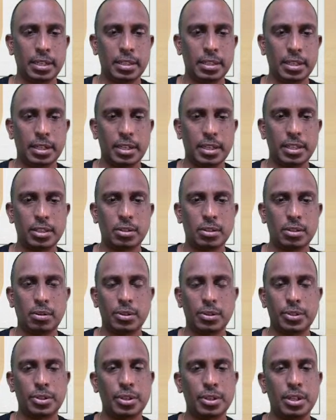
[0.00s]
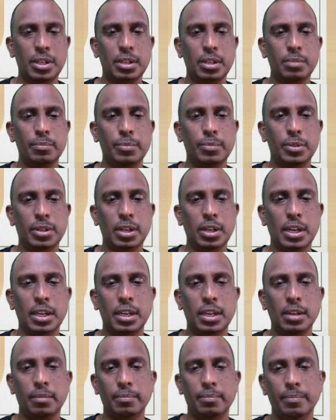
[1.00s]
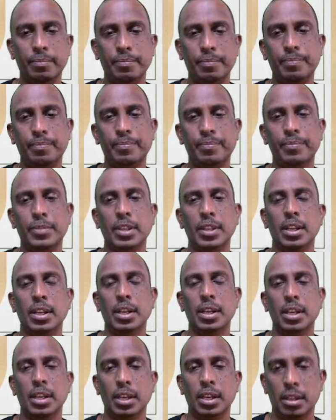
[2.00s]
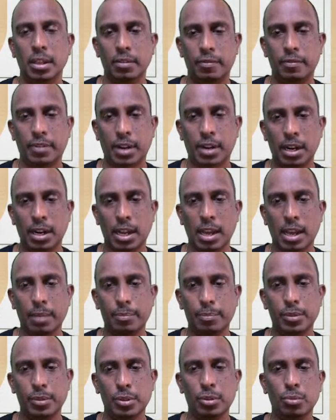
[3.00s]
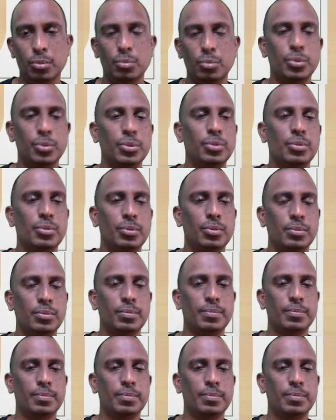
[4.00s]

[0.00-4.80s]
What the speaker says: that is Clostridium botulicum, for lab use.